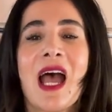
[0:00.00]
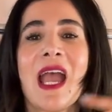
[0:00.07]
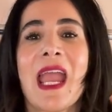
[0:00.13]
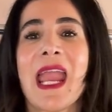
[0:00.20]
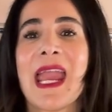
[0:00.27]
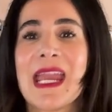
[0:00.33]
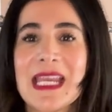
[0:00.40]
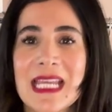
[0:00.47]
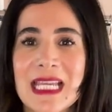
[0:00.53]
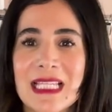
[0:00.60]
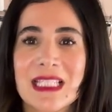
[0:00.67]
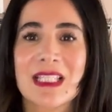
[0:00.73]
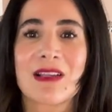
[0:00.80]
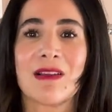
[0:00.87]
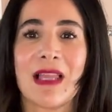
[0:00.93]

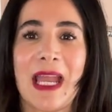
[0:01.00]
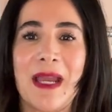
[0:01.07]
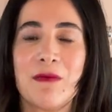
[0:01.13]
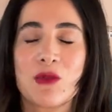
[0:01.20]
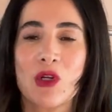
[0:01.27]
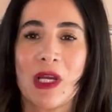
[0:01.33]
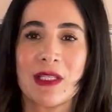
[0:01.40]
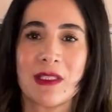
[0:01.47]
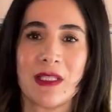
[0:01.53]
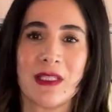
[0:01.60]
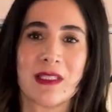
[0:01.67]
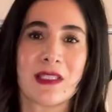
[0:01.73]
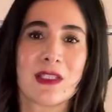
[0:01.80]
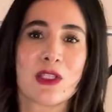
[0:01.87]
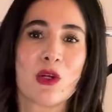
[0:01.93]
80s glam
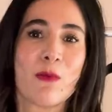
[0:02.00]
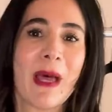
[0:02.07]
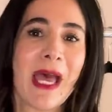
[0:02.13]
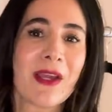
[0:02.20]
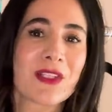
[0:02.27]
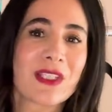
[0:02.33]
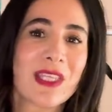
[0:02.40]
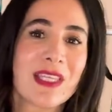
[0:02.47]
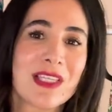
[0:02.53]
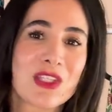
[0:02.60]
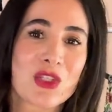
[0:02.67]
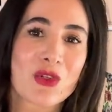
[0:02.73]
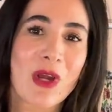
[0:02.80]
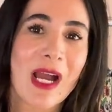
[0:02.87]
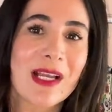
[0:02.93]
dresses. So back to this
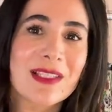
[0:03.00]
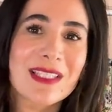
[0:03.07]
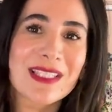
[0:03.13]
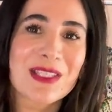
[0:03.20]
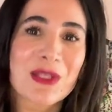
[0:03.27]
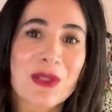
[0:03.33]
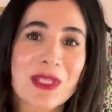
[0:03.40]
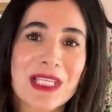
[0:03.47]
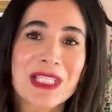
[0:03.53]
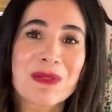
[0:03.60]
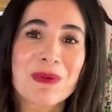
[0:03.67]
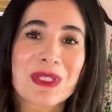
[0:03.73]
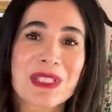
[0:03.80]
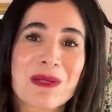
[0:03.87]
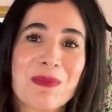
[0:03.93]
dress. So this
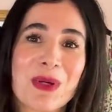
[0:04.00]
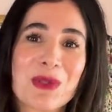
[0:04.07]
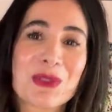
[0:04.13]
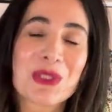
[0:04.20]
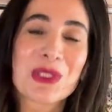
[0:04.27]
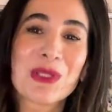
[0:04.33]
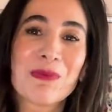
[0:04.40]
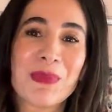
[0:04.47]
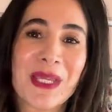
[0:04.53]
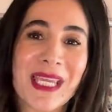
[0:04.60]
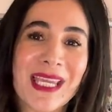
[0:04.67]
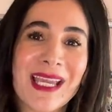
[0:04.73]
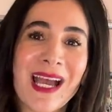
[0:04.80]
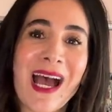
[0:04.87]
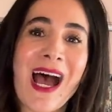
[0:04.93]
was supposed to
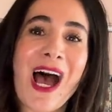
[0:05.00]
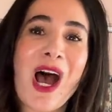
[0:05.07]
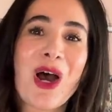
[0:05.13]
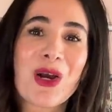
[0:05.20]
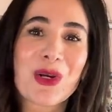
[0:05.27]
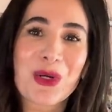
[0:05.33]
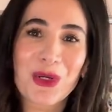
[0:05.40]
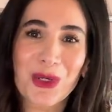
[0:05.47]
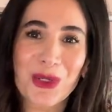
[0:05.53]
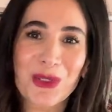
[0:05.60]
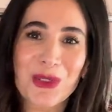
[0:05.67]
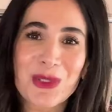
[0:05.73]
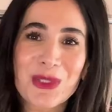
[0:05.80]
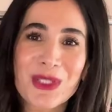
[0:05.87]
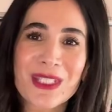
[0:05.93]
be a
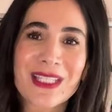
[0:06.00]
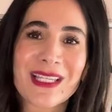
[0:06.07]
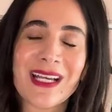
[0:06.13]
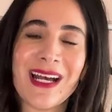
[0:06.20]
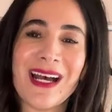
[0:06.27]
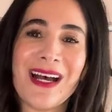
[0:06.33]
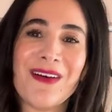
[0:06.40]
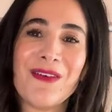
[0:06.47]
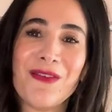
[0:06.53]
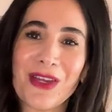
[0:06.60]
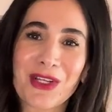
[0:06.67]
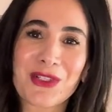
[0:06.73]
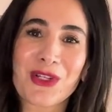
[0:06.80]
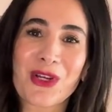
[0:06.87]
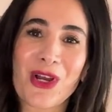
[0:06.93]
girl's
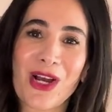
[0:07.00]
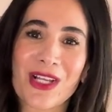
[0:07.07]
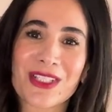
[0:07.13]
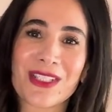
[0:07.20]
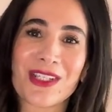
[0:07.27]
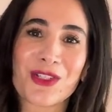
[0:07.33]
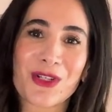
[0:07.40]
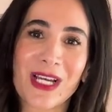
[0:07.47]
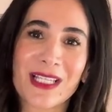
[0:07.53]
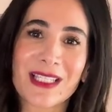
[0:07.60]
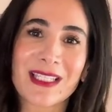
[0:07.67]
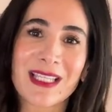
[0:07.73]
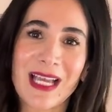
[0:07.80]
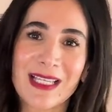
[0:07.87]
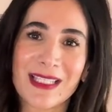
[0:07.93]
Victor Costa dress
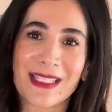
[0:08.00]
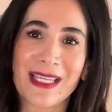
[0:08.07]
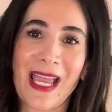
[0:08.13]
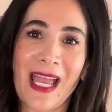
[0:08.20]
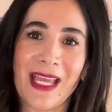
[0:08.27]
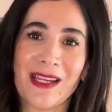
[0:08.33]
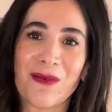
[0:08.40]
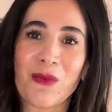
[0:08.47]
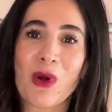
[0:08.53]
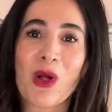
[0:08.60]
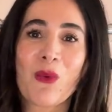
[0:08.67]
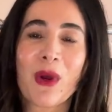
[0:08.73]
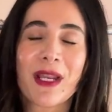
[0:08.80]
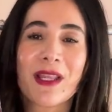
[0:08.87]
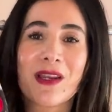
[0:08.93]
size 10. Well,
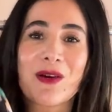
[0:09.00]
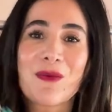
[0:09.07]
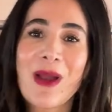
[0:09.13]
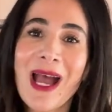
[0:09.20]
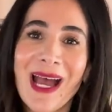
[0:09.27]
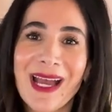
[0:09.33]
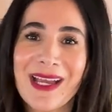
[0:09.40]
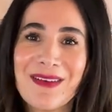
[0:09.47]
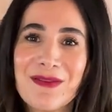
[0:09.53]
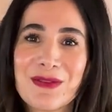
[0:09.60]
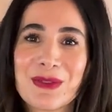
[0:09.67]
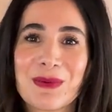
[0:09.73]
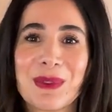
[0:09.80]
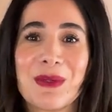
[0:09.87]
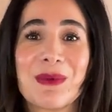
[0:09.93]
when it arrived,
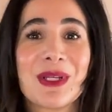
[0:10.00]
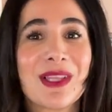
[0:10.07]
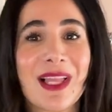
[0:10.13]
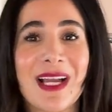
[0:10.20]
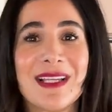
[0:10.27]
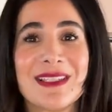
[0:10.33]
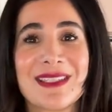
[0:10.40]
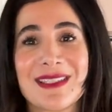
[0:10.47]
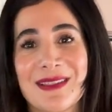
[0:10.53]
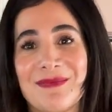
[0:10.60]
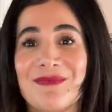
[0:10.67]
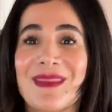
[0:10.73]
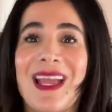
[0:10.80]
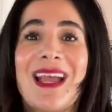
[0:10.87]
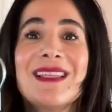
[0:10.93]
we realized
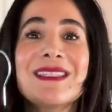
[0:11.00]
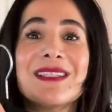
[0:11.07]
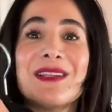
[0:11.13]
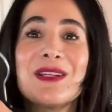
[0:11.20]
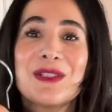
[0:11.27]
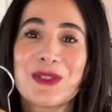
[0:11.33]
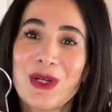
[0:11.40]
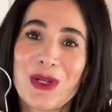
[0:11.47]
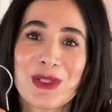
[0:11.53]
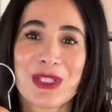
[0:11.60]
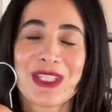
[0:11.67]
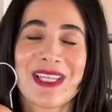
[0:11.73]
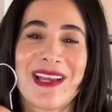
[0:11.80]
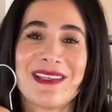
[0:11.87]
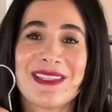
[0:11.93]
it's an adult
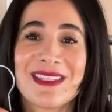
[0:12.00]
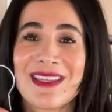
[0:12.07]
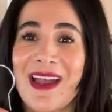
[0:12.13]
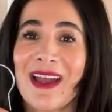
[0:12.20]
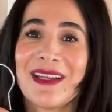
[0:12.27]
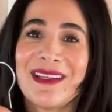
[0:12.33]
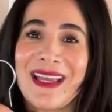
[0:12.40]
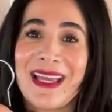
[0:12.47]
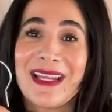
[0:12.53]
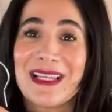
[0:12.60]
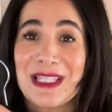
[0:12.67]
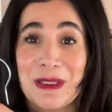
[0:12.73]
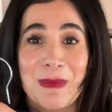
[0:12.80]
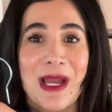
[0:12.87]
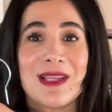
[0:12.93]
size 10 and
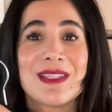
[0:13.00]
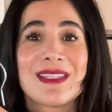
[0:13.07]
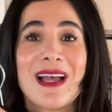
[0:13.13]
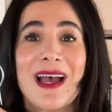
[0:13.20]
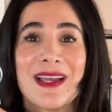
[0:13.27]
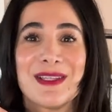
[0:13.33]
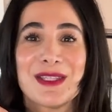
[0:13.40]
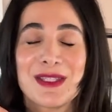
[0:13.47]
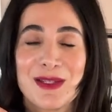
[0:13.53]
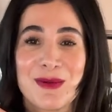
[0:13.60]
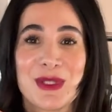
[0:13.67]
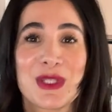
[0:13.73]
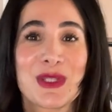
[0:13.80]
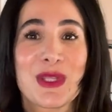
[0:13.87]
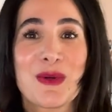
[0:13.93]
it's my size. So
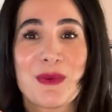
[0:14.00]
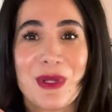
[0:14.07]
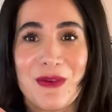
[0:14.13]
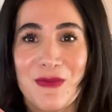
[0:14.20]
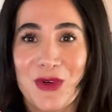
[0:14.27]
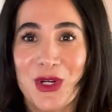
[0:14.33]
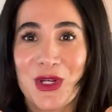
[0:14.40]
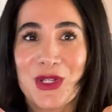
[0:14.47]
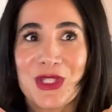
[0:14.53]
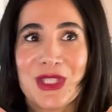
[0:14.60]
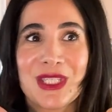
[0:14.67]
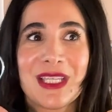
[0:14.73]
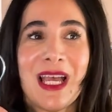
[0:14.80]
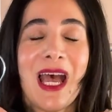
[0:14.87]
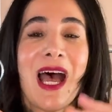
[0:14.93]
it's the
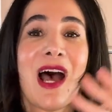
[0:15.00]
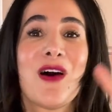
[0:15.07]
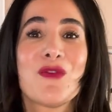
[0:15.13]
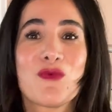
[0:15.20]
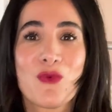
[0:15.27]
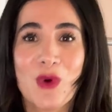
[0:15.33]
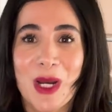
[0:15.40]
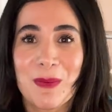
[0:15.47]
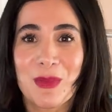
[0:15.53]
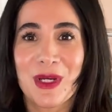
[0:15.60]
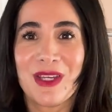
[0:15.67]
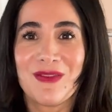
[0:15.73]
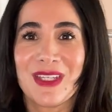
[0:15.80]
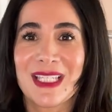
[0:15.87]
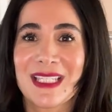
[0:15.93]
reverse of what
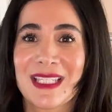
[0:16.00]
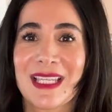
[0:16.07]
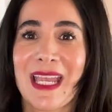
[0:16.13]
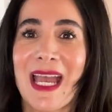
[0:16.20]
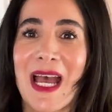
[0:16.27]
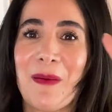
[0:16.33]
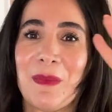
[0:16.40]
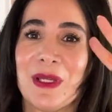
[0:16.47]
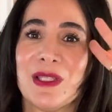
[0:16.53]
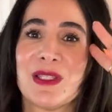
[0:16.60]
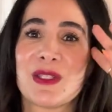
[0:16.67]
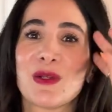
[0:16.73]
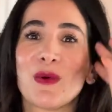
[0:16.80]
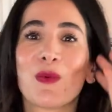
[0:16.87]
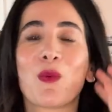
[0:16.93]
previously happened.
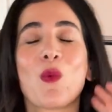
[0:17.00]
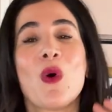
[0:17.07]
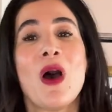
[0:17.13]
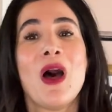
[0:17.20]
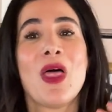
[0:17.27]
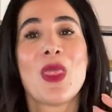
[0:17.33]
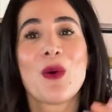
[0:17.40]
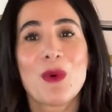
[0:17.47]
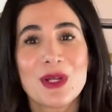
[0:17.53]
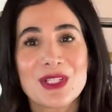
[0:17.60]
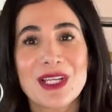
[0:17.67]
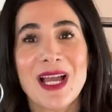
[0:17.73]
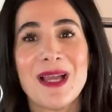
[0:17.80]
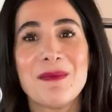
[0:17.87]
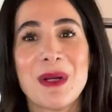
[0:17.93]
So the one
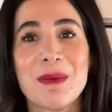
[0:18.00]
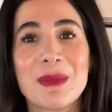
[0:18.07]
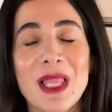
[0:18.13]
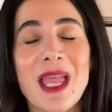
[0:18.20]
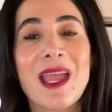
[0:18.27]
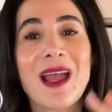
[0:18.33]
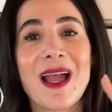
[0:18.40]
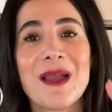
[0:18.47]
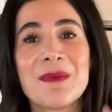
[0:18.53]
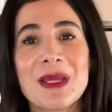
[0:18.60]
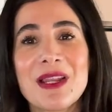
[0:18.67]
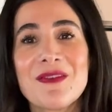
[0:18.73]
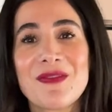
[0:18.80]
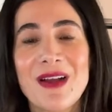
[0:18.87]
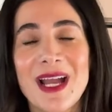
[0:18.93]
time I'm like, I'm
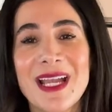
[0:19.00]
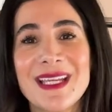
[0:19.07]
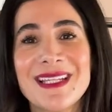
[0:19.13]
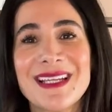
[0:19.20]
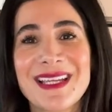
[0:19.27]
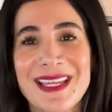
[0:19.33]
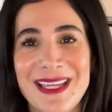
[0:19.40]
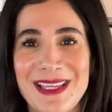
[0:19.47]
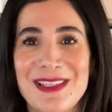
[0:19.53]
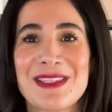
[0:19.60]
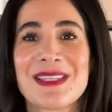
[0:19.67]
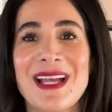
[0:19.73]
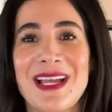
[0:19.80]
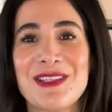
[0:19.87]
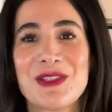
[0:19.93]
gonna find a kid
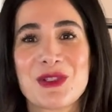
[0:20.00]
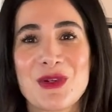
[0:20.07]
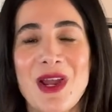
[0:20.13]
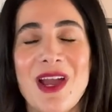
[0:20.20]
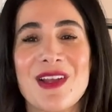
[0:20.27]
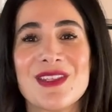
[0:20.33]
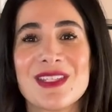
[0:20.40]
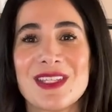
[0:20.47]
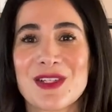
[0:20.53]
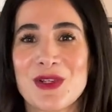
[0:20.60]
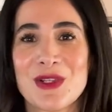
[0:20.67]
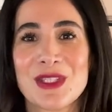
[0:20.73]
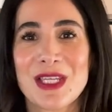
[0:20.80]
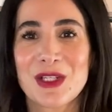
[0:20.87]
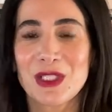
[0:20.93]
size dress. It
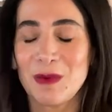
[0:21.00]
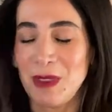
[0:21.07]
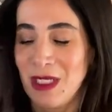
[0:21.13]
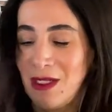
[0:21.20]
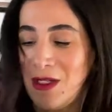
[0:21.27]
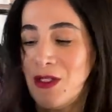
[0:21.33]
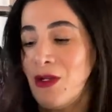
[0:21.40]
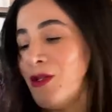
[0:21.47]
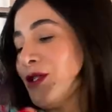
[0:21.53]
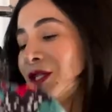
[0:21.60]
turns out to be an adult